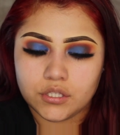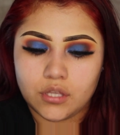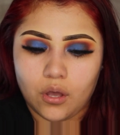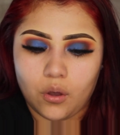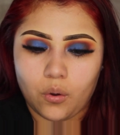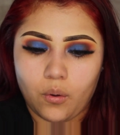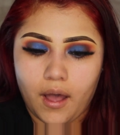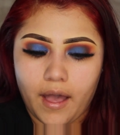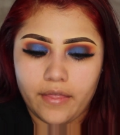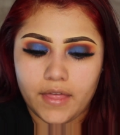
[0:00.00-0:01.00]

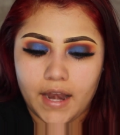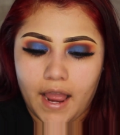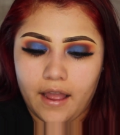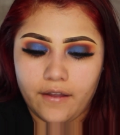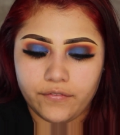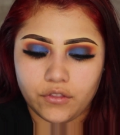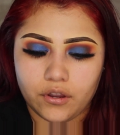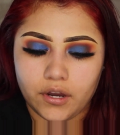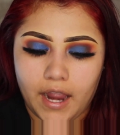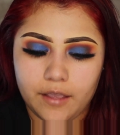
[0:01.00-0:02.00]
So then
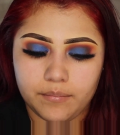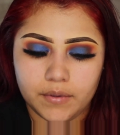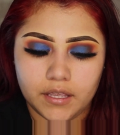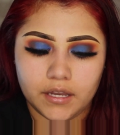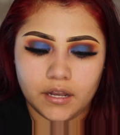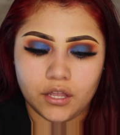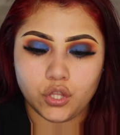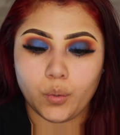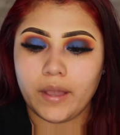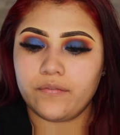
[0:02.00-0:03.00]
after
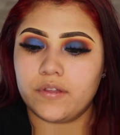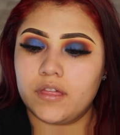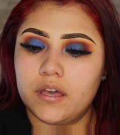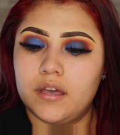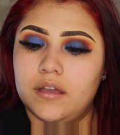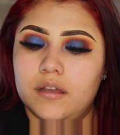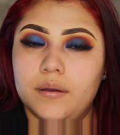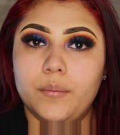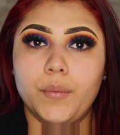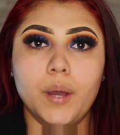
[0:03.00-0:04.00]
you wait for the
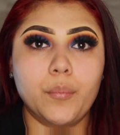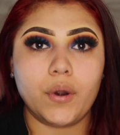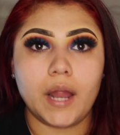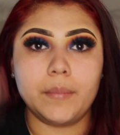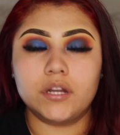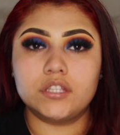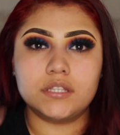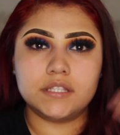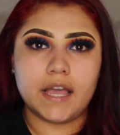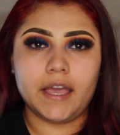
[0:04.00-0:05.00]
primer
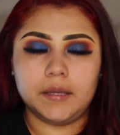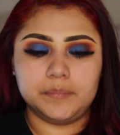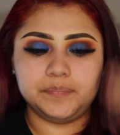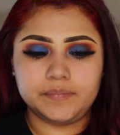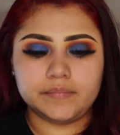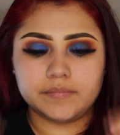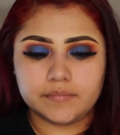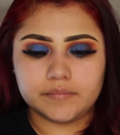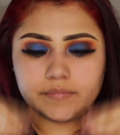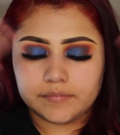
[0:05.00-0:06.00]
to set,
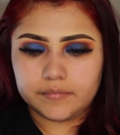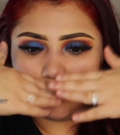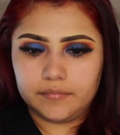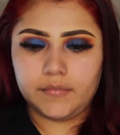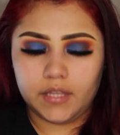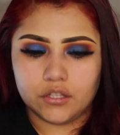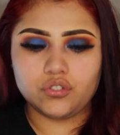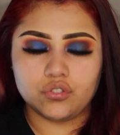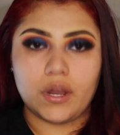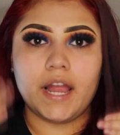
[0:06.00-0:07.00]

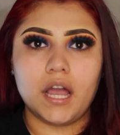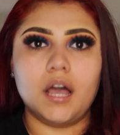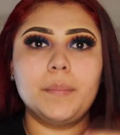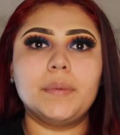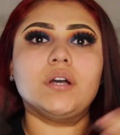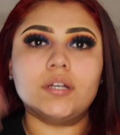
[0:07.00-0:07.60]
to dry up,